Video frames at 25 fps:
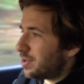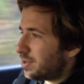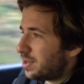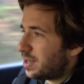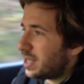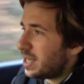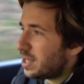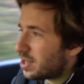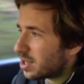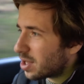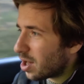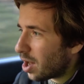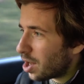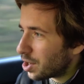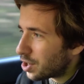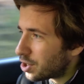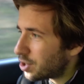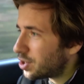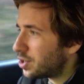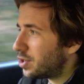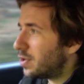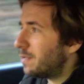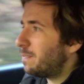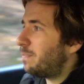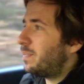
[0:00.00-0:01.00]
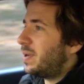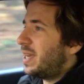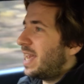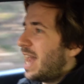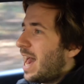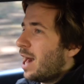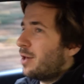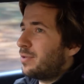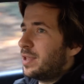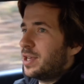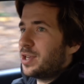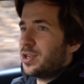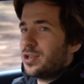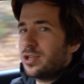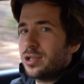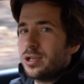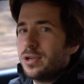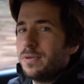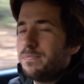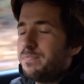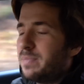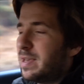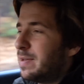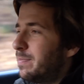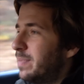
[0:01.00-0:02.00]
These cars should be out, they
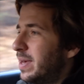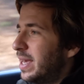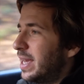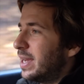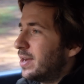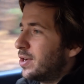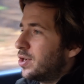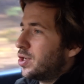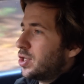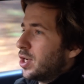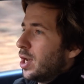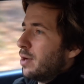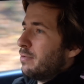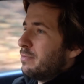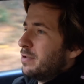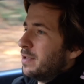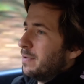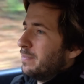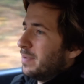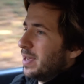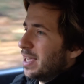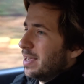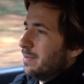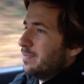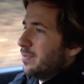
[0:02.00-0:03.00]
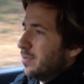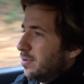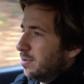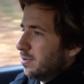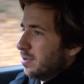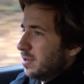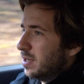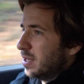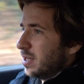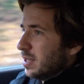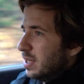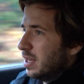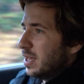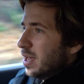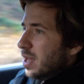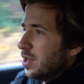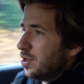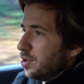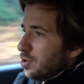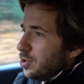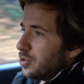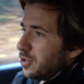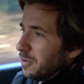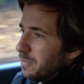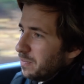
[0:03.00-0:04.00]
should be being shown to people.
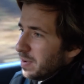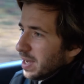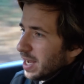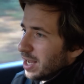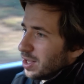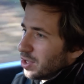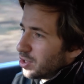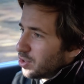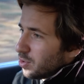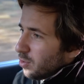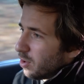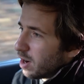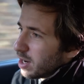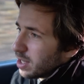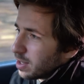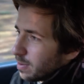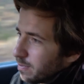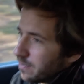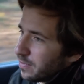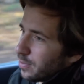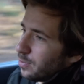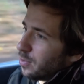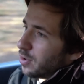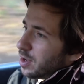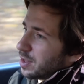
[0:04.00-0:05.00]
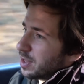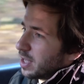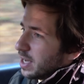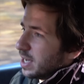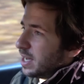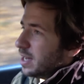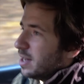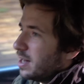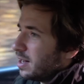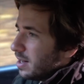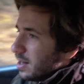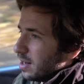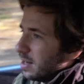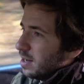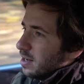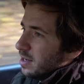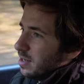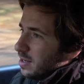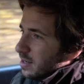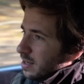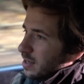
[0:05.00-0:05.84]
You should be enjoying them for what they are.